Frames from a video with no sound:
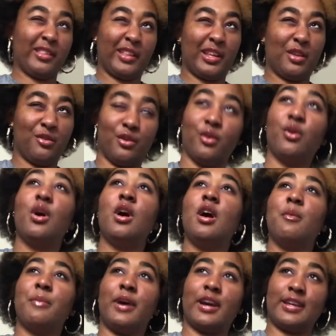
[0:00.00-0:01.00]
you know,
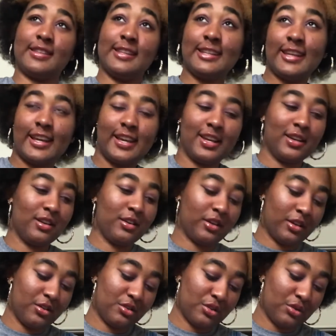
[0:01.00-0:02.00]
back in the day, I
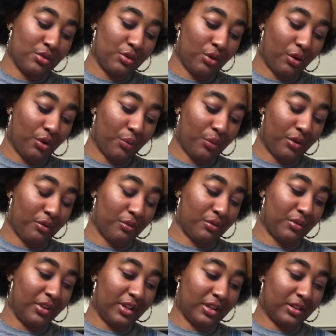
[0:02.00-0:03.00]
used to do art where I would
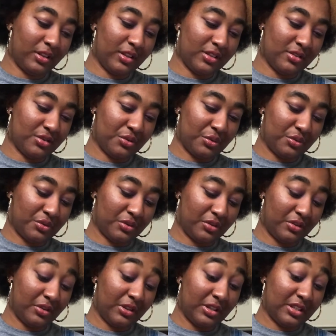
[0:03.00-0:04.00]
like listen to a song
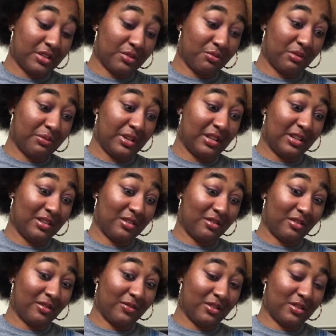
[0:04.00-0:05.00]
and just repeat it until I
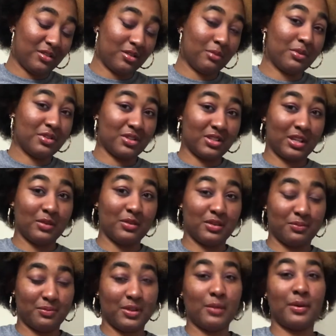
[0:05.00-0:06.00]
finished it, but just get
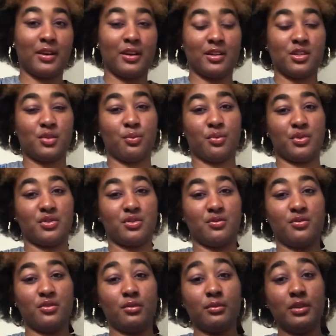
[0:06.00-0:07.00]
my inspiration
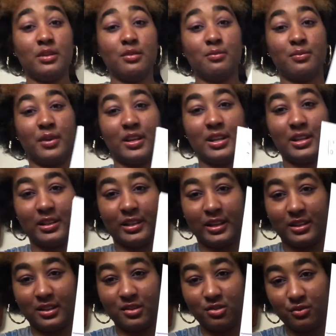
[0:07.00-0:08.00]
from it. But I didn't like
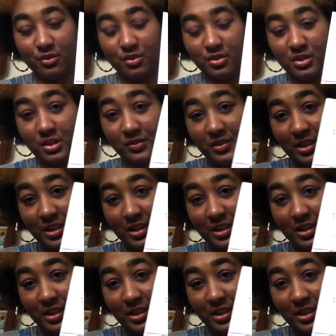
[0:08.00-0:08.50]
this version of it.